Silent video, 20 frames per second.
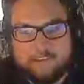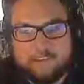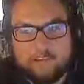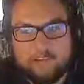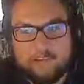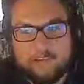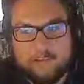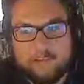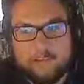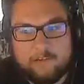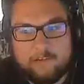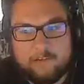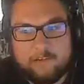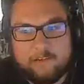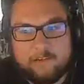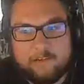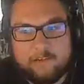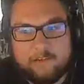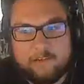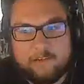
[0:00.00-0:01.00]

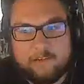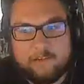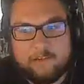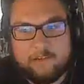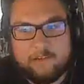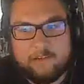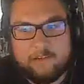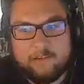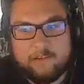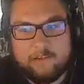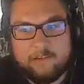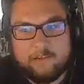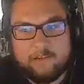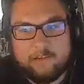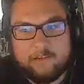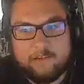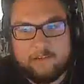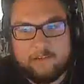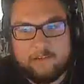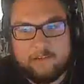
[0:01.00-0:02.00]
conflicting. There's no
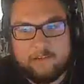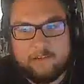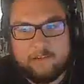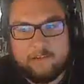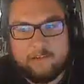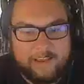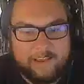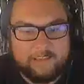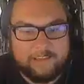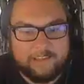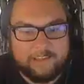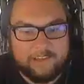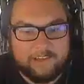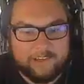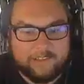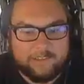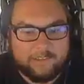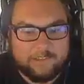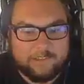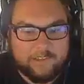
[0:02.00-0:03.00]
clear answer.
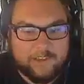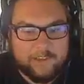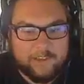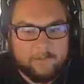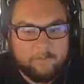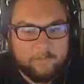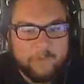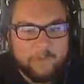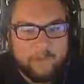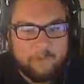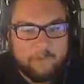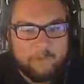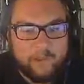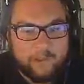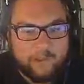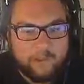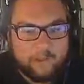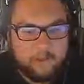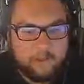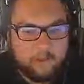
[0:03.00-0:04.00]
It's like, well,
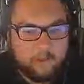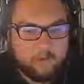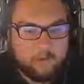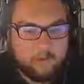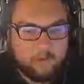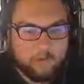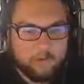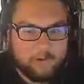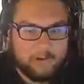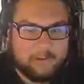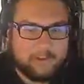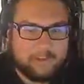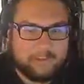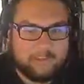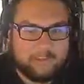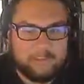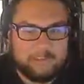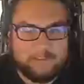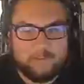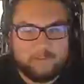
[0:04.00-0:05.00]
our Lord ordered us
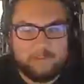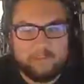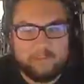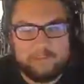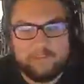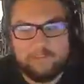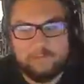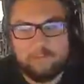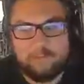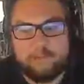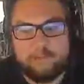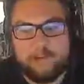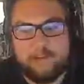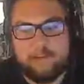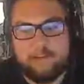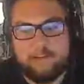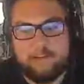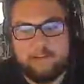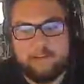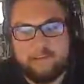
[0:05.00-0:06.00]
to do this, but
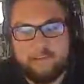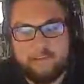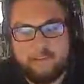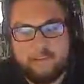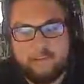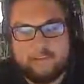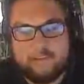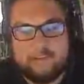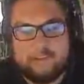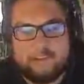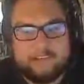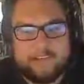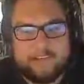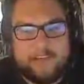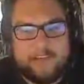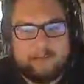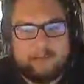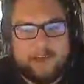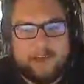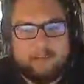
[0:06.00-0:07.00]
it's the
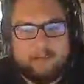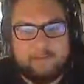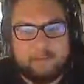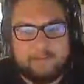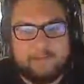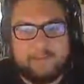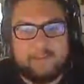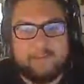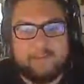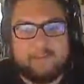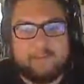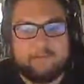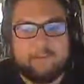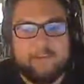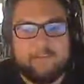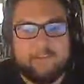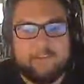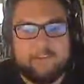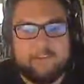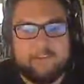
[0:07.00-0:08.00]
exact opposite of
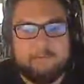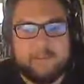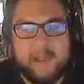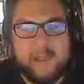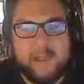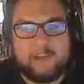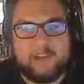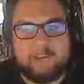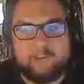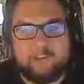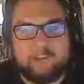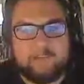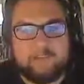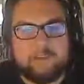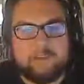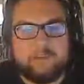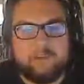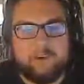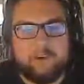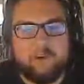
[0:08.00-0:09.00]
having compassion.
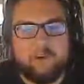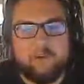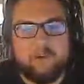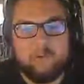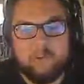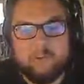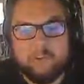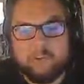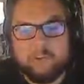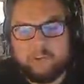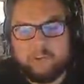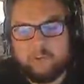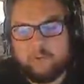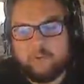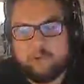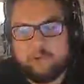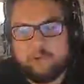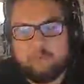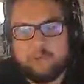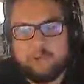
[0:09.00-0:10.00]
So do
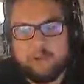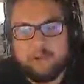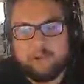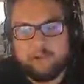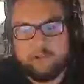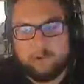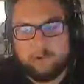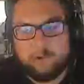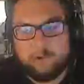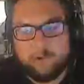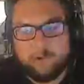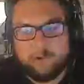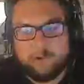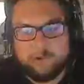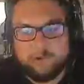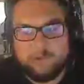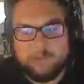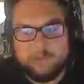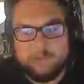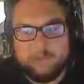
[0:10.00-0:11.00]
we obey our Lord
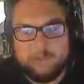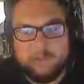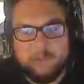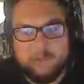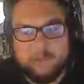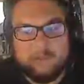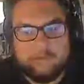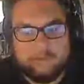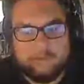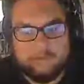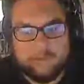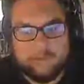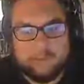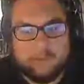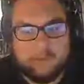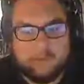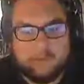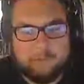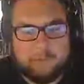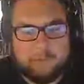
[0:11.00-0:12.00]
or do we
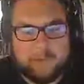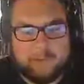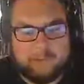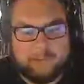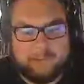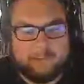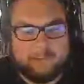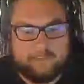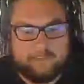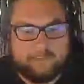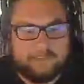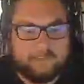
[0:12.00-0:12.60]
kill the peasants?